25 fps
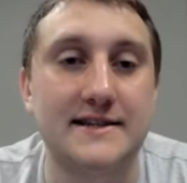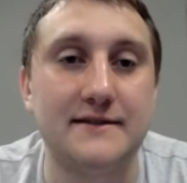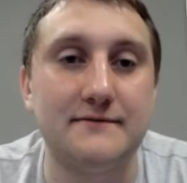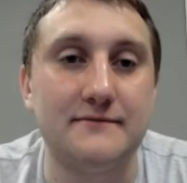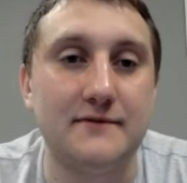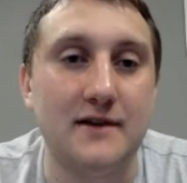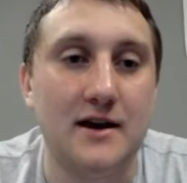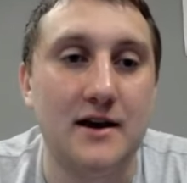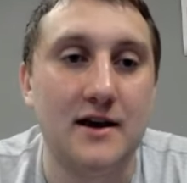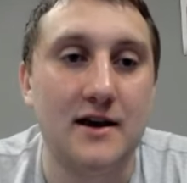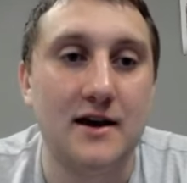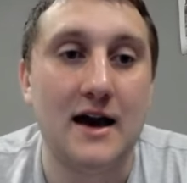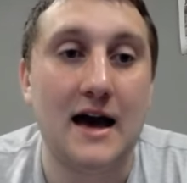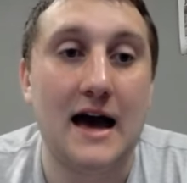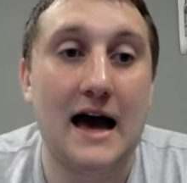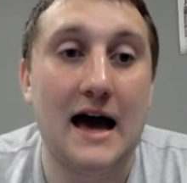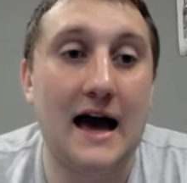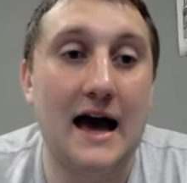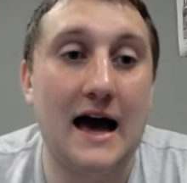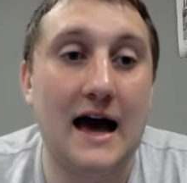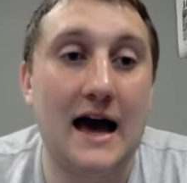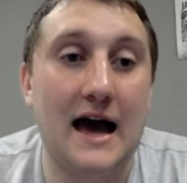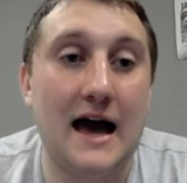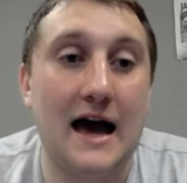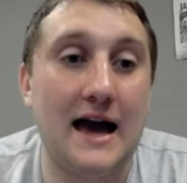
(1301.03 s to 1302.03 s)
And
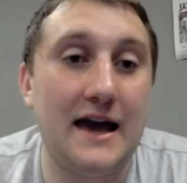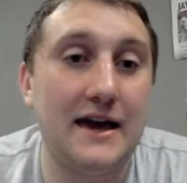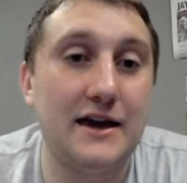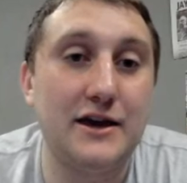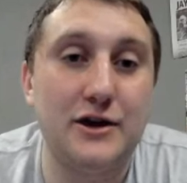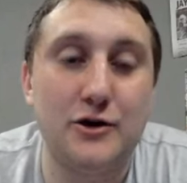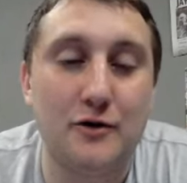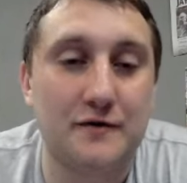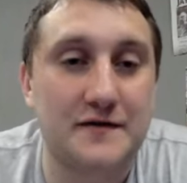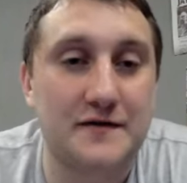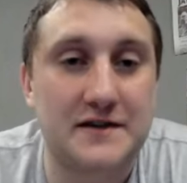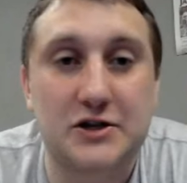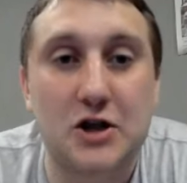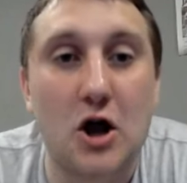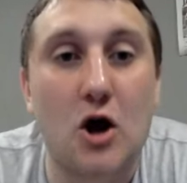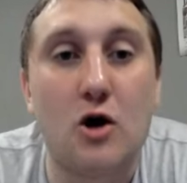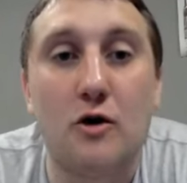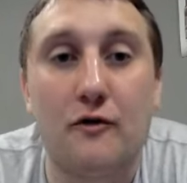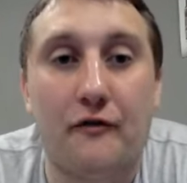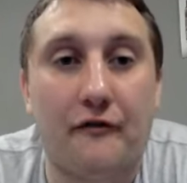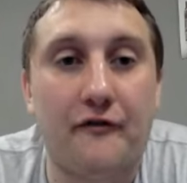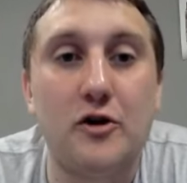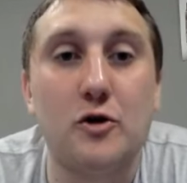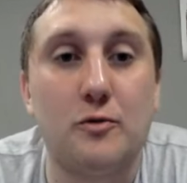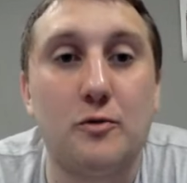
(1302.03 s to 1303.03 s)
you have so
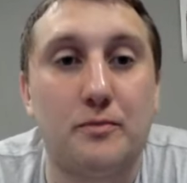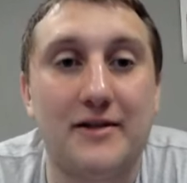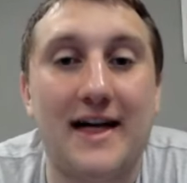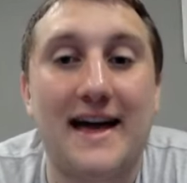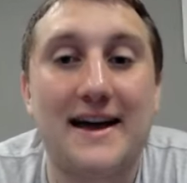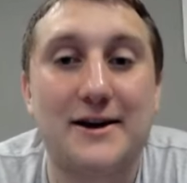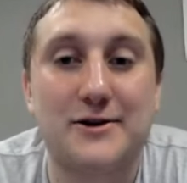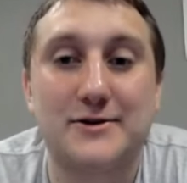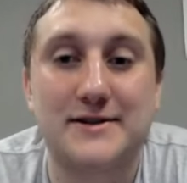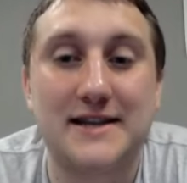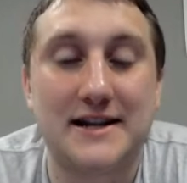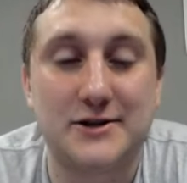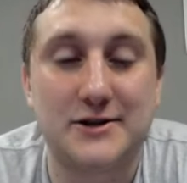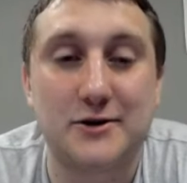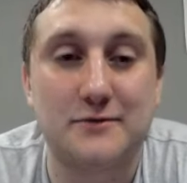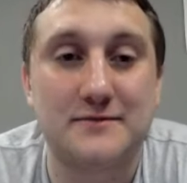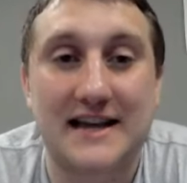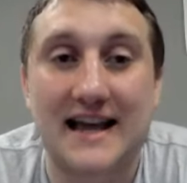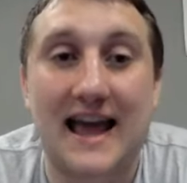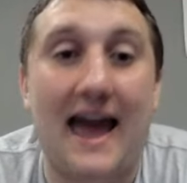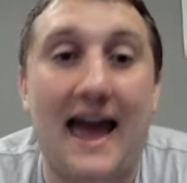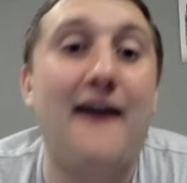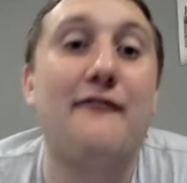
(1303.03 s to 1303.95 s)
few players that it's almost like